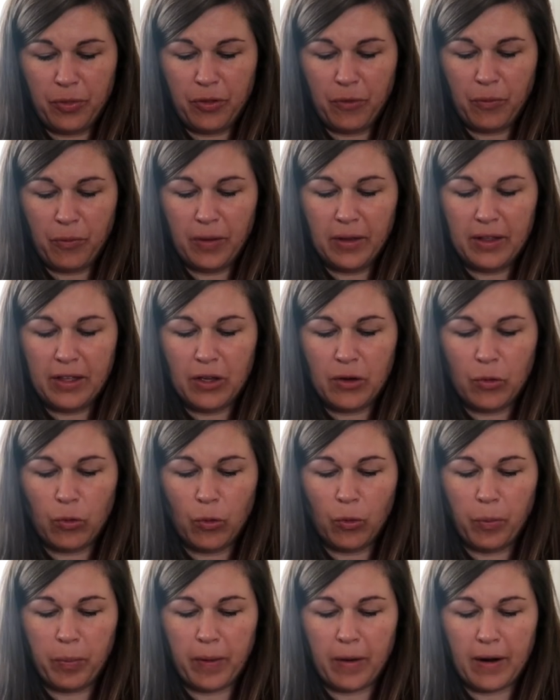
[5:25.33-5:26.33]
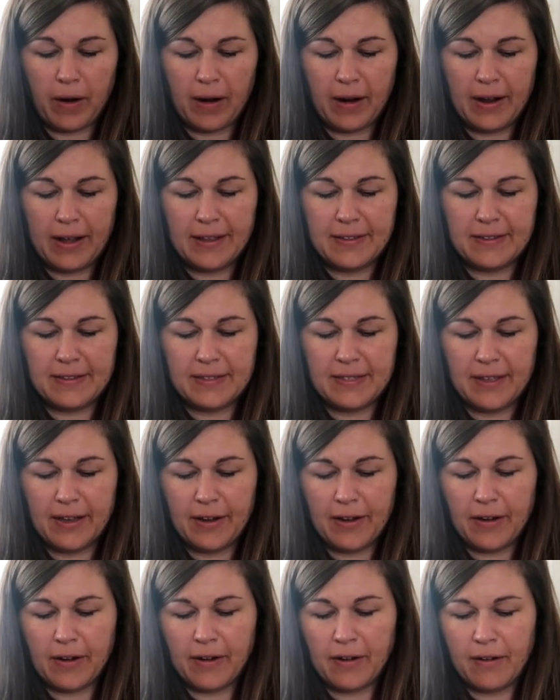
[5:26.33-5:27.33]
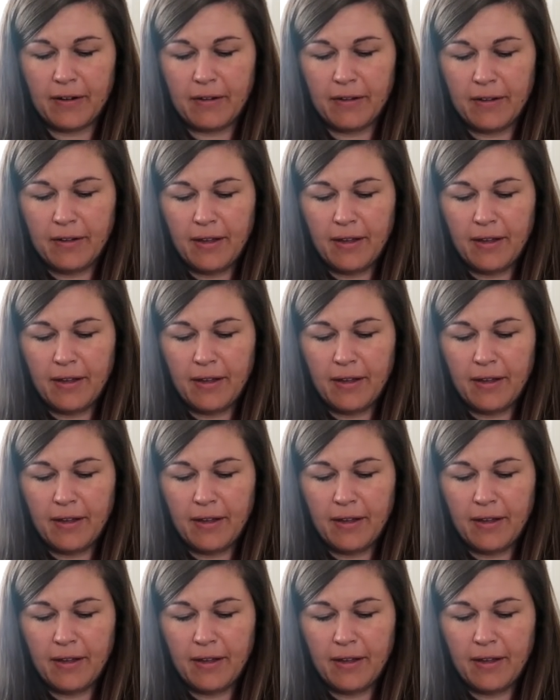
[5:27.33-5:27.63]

the really cool part is they're